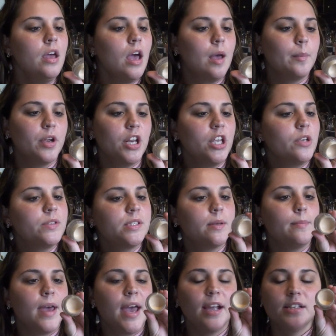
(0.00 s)
I'm going to use the
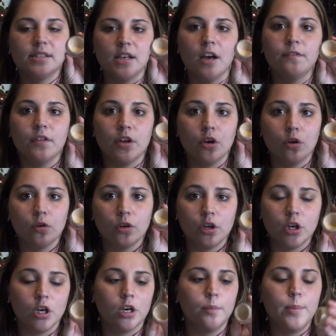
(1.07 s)
MAC Soft
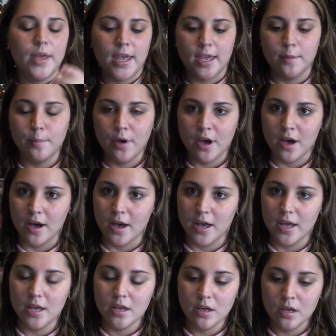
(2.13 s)
Ochre Paint
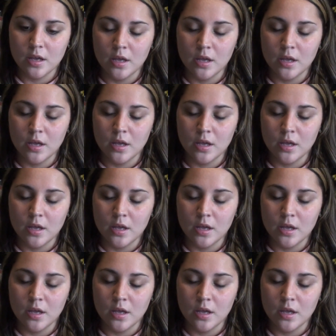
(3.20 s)
Pot.